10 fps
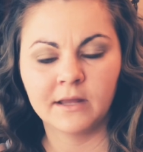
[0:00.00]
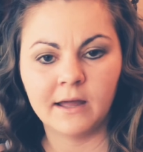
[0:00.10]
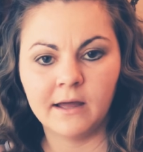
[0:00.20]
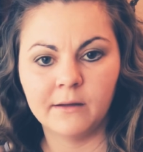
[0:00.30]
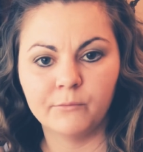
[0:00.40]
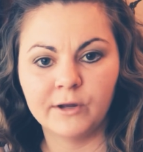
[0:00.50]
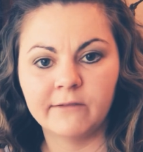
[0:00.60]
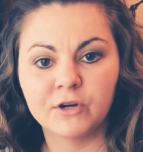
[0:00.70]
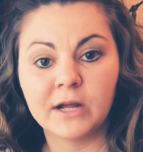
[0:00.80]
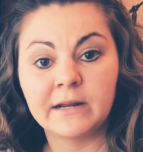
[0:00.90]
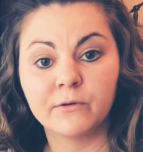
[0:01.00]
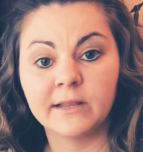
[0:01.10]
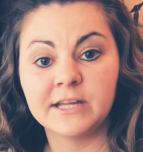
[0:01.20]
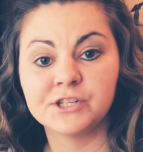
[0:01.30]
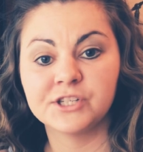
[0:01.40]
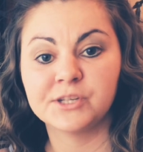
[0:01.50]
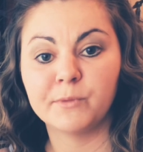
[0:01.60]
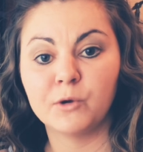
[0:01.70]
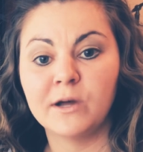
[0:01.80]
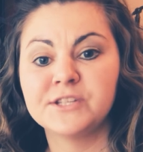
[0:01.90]
um, whatever kind of relationship
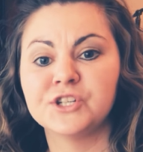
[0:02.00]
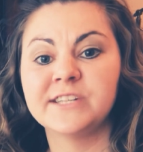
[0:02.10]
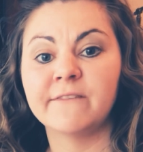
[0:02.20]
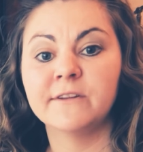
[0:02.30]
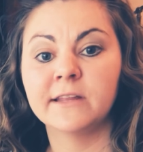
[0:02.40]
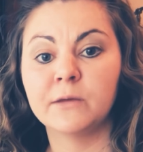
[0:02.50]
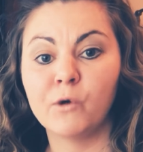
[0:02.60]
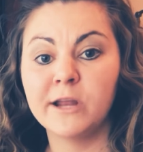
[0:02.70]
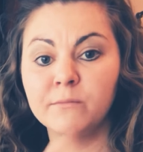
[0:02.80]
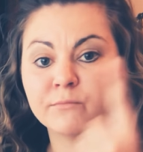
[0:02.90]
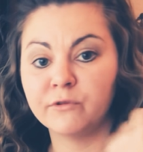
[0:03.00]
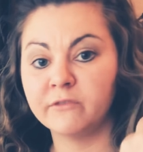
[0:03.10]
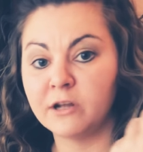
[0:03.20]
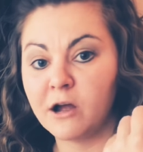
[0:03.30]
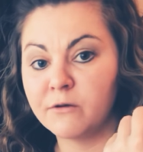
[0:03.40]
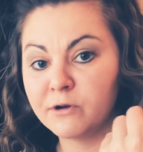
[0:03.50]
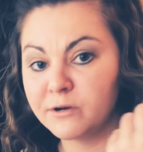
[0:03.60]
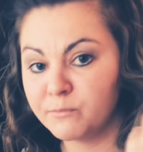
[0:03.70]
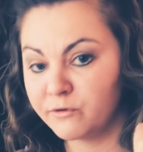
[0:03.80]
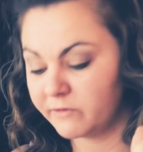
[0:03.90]
it was, you're definitely one moving
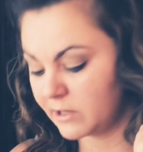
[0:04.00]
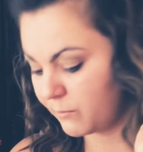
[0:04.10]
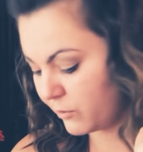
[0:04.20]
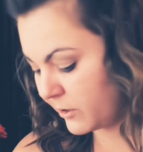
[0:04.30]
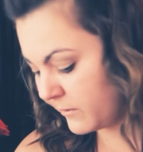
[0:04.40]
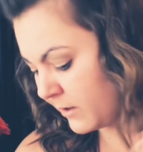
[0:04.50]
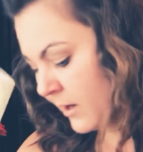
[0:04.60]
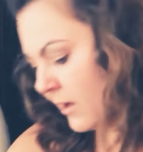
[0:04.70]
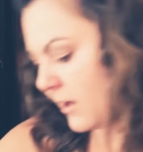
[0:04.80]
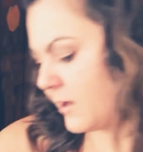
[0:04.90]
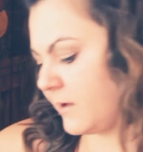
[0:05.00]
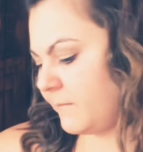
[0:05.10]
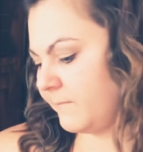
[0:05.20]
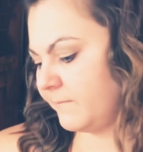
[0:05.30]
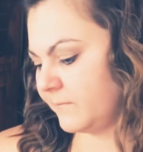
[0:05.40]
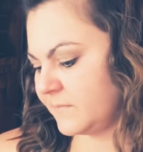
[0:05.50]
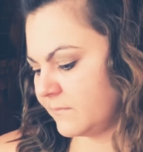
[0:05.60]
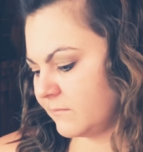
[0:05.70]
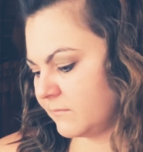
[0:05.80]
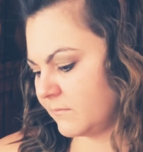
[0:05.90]
onward, moving upward. Um,
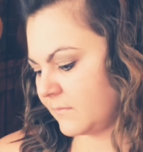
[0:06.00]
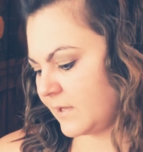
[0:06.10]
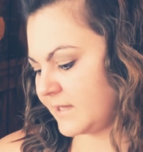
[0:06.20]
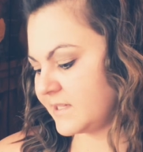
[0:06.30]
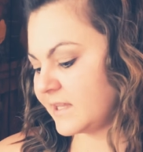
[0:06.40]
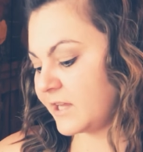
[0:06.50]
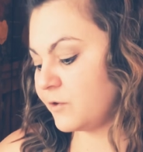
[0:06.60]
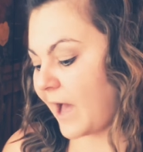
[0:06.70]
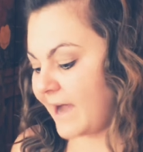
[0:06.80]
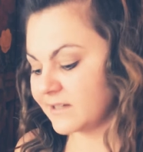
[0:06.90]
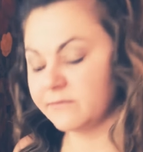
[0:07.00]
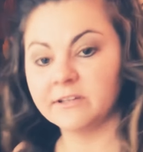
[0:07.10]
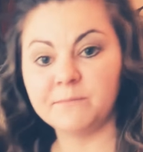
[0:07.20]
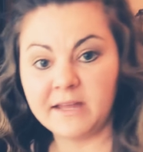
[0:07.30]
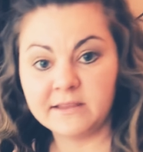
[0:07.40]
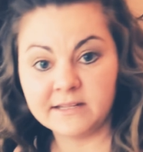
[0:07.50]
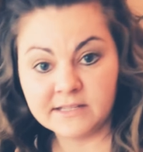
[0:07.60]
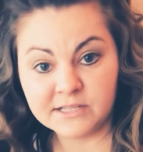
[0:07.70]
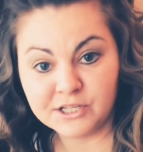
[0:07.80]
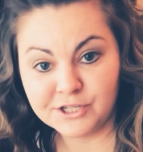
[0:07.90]
I see that you actively made the
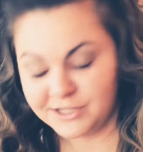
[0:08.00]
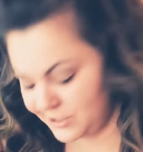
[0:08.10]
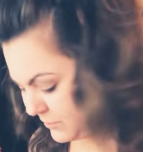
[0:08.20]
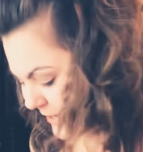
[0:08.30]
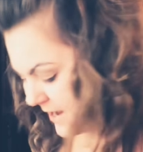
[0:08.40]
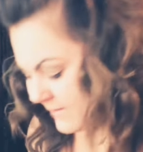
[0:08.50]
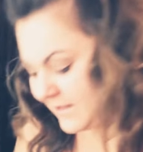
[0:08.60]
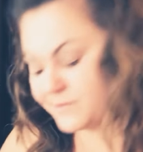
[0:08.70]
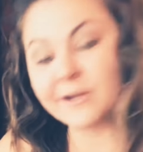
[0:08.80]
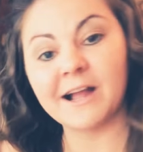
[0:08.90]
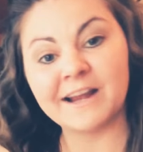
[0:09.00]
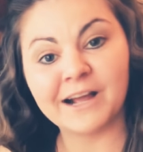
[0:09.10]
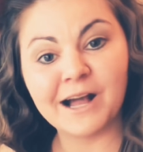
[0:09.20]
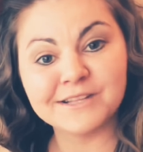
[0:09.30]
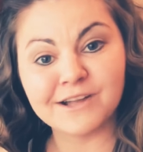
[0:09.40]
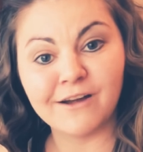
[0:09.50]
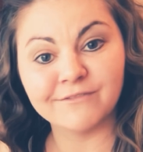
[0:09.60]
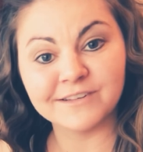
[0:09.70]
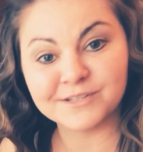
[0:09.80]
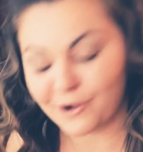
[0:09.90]
decision to do that, and that's what kind of cuts off this